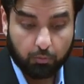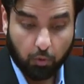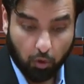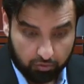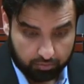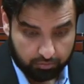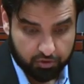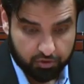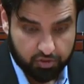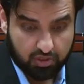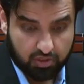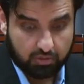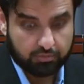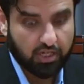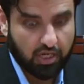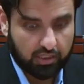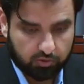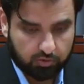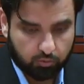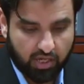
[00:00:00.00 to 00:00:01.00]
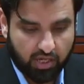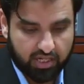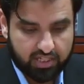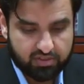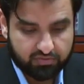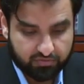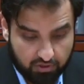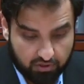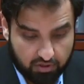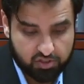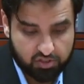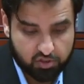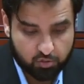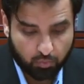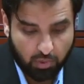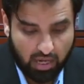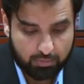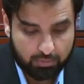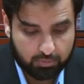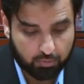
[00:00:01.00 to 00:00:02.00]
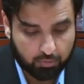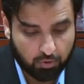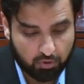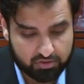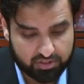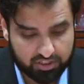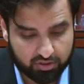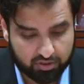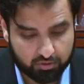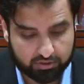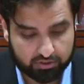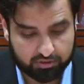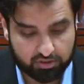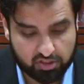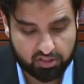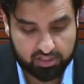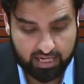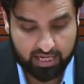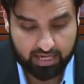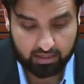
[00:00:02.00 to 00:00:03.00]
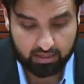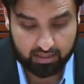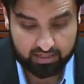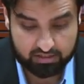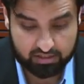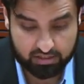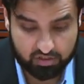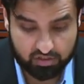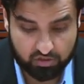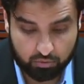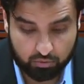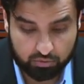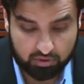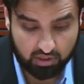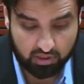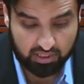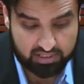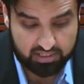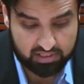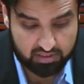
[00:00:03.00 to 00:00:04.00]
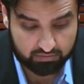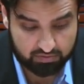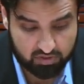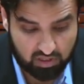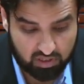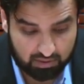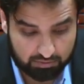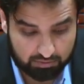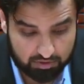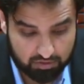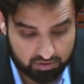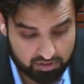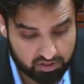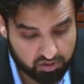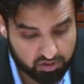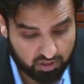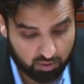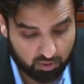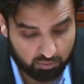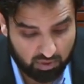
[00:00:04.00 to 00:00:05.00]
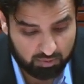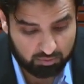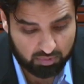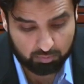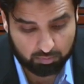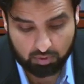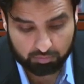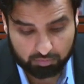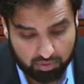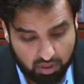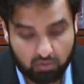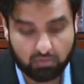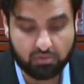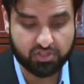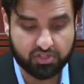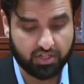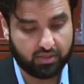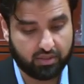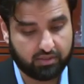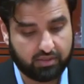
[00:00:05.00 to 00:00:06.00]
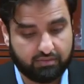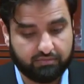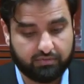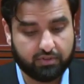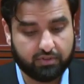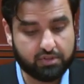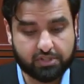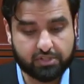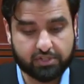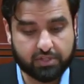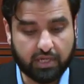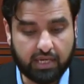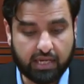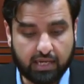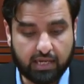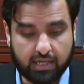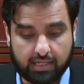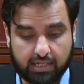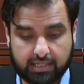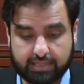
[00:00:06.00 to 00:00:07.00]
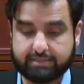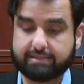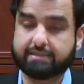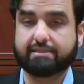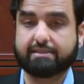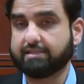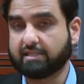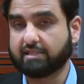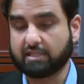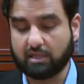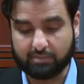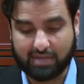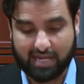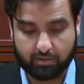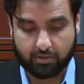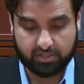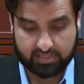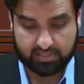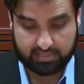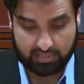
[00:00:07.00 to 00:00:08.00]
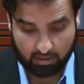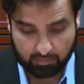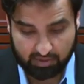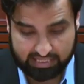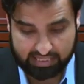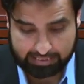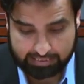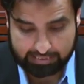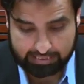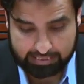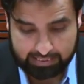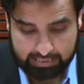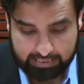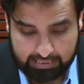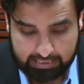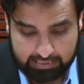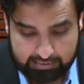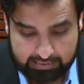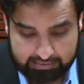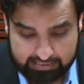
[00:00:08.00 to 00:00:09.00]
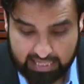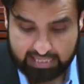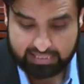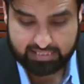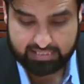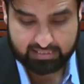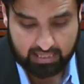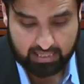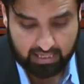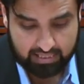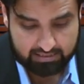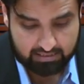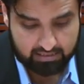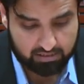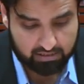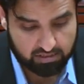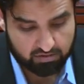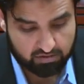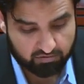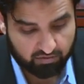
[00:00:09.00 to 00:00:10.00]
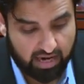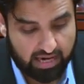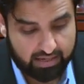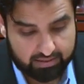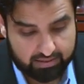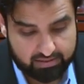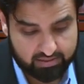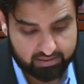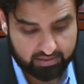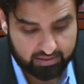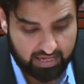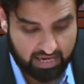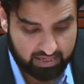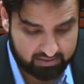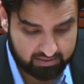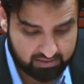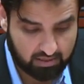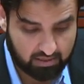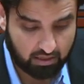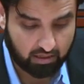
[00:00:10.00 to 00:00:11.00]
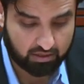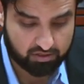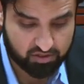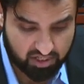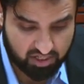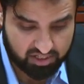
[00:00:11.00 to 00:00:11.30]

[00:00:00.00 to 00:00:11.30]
both Muslim and otherwise. First, by proposing to understand ISIS through the lens of Islamic tradition, I might be proposing that first, ISIS is somehow Islamic. That is, ISIS's violence and acts are